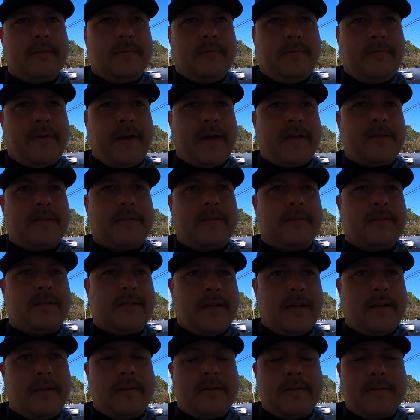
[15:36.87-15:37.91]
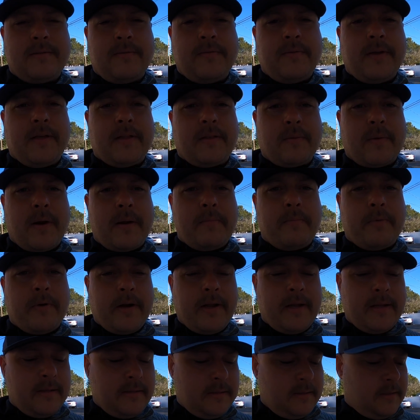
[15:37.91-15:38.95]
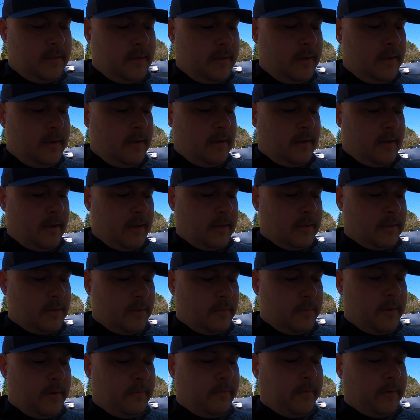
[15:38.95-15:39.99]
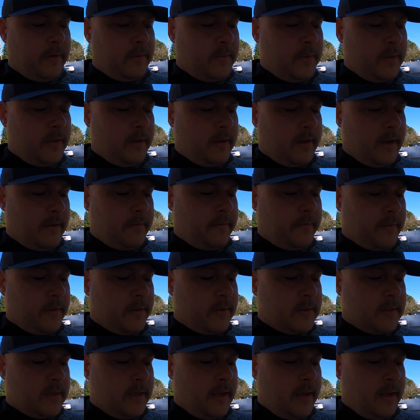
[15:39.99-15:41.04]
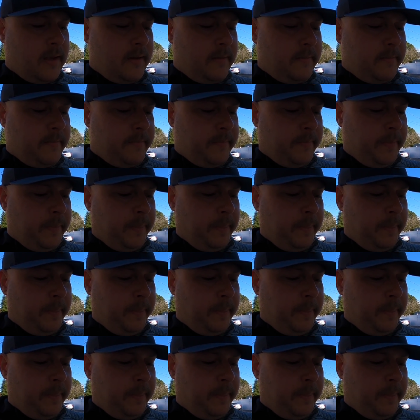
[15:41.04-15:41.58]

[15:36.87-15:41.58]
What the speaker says: fast sellers if you get the right brands. So I'm definitely gonna be looking out for those again.